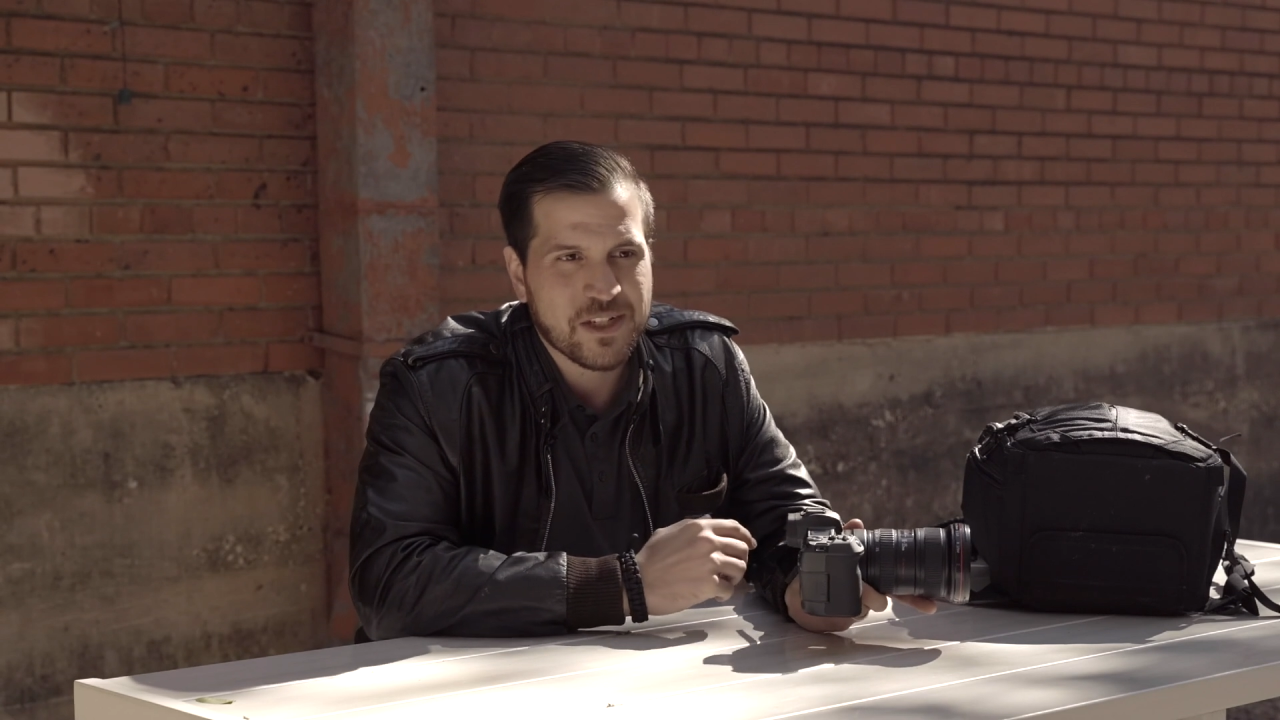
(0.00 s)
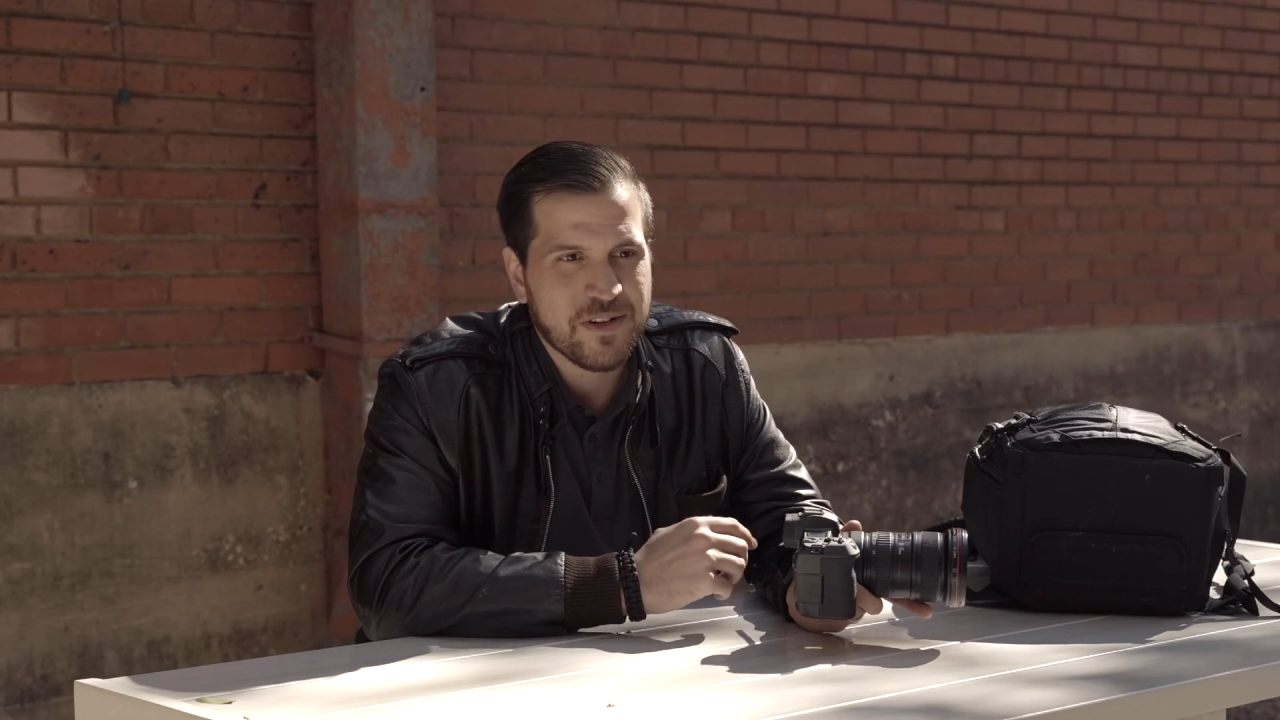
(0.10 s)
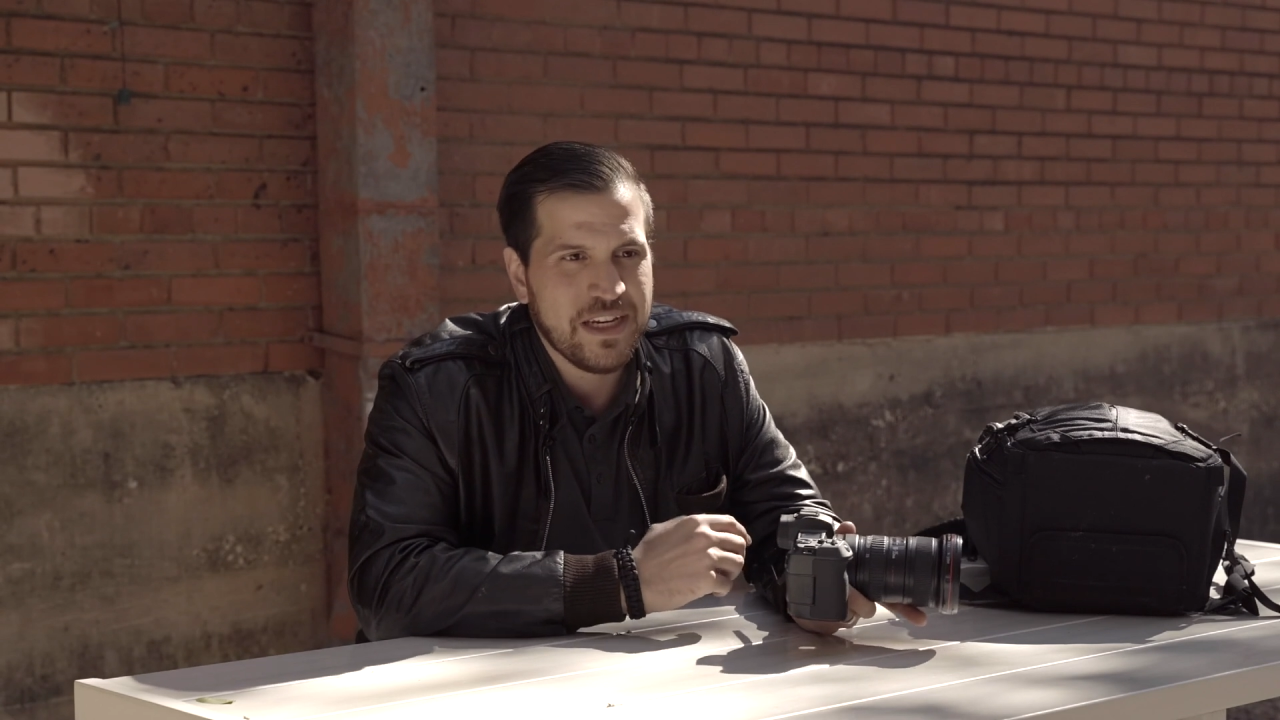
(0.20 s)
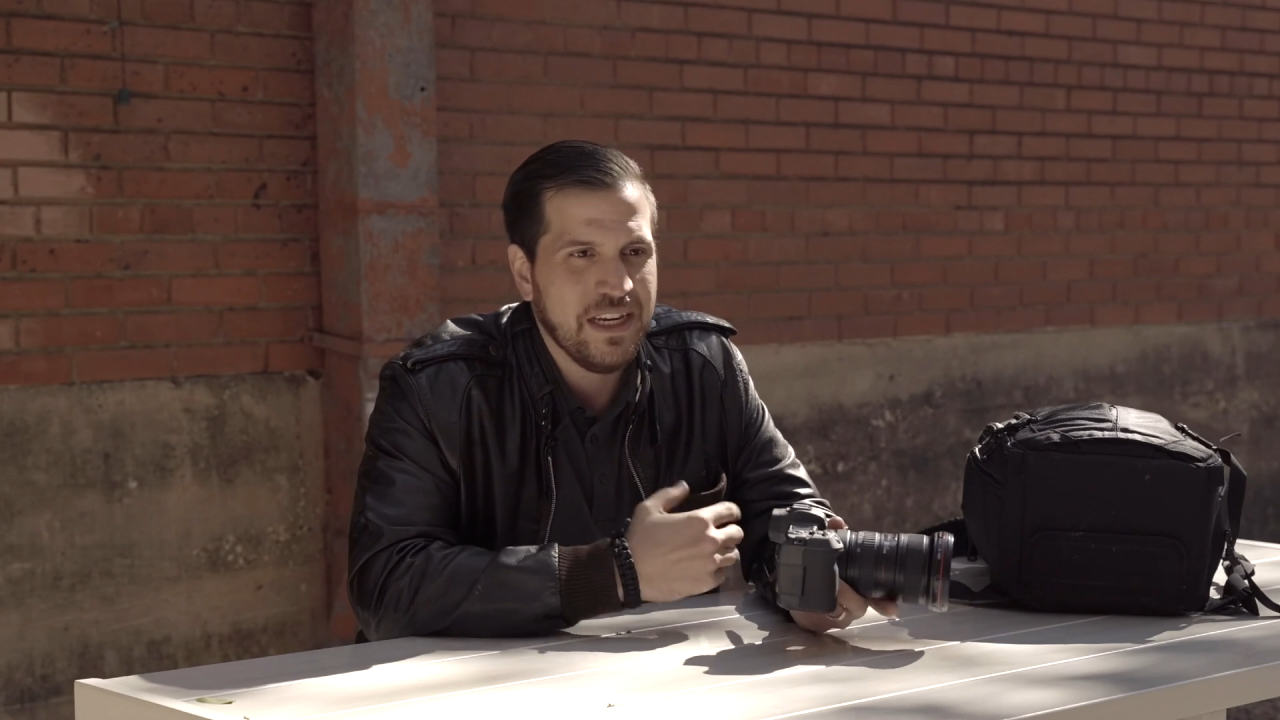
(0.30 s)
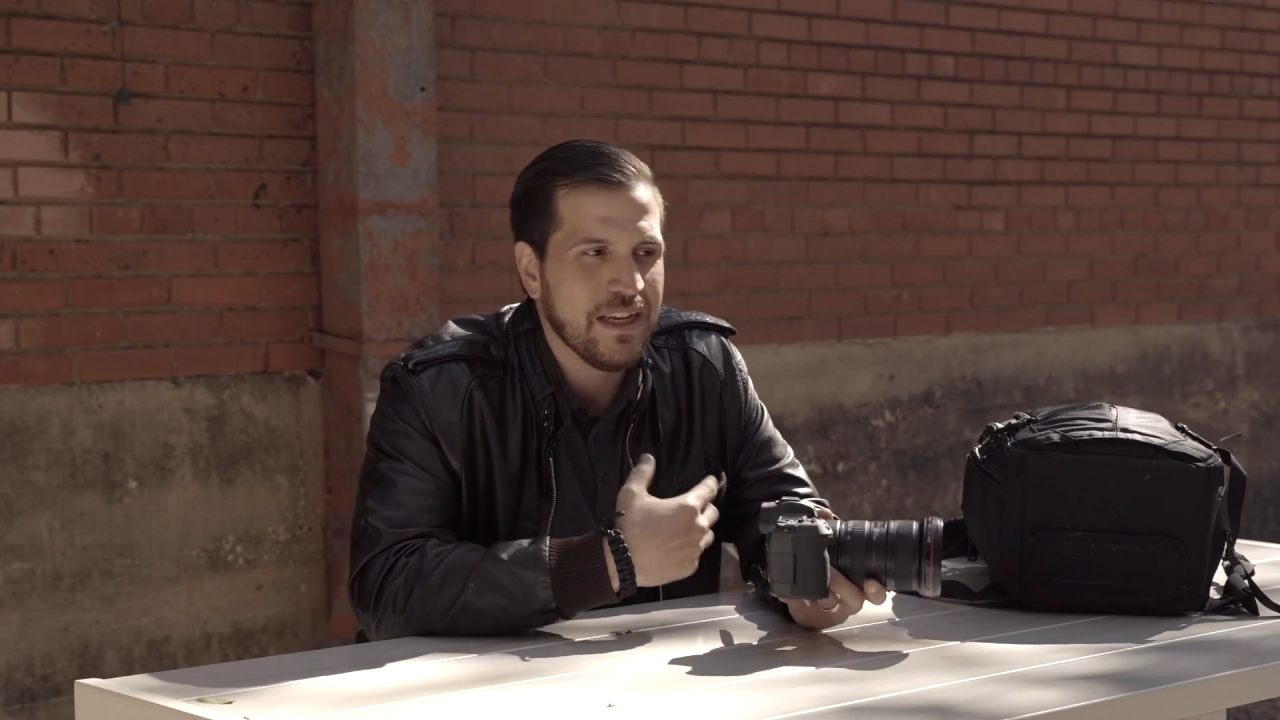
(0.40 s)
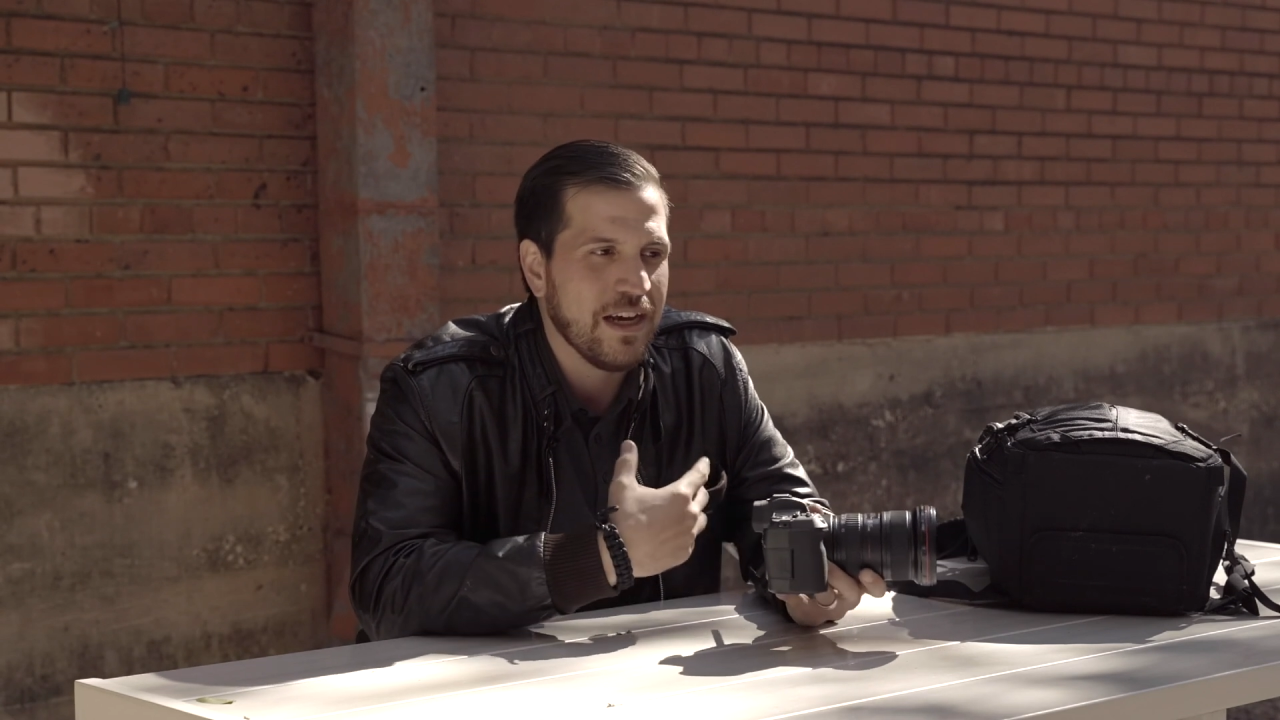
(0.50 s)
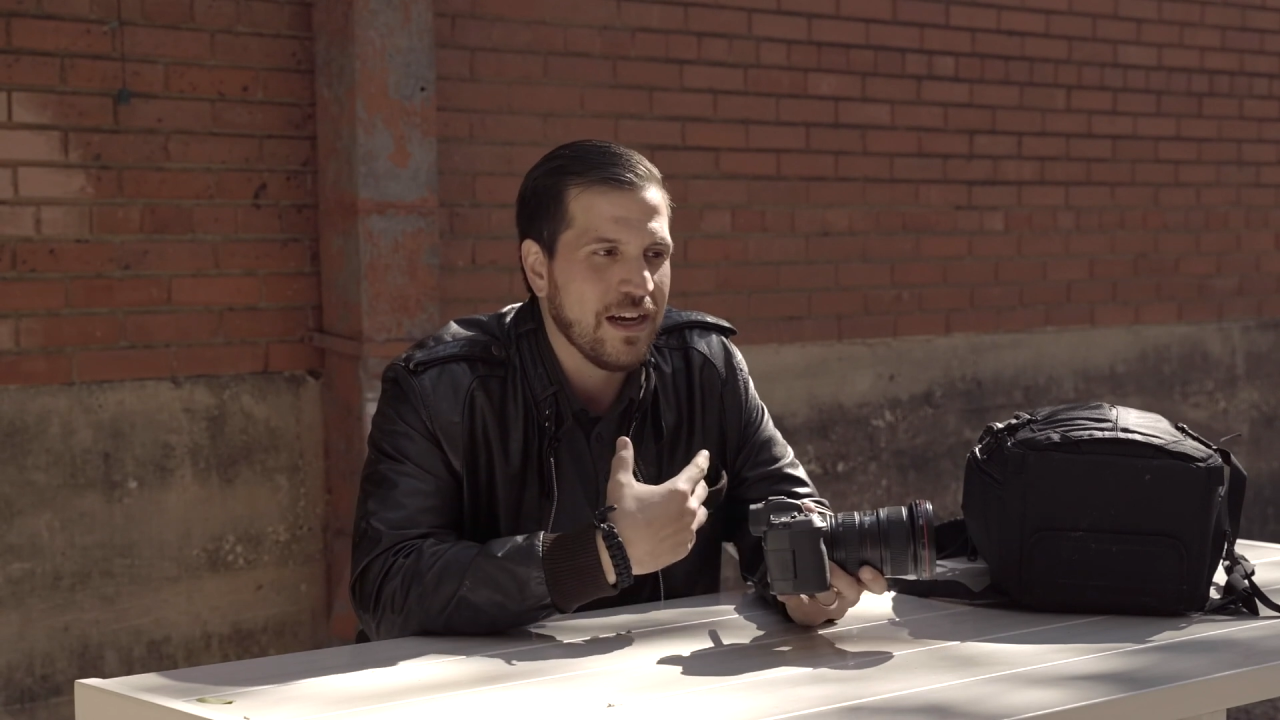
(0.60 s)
screen,